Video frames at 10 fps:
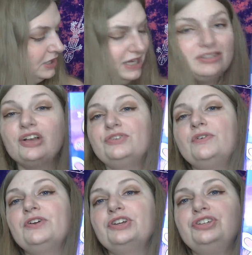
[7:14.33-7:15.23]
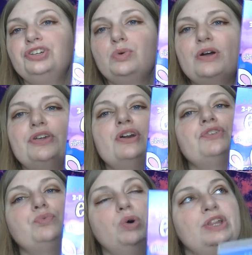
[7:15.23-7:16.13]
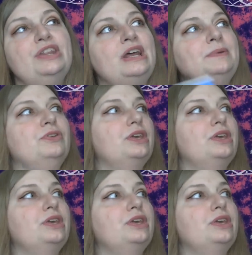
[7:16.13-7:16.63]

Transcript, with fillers: It's also a very cute one. There is one that I've been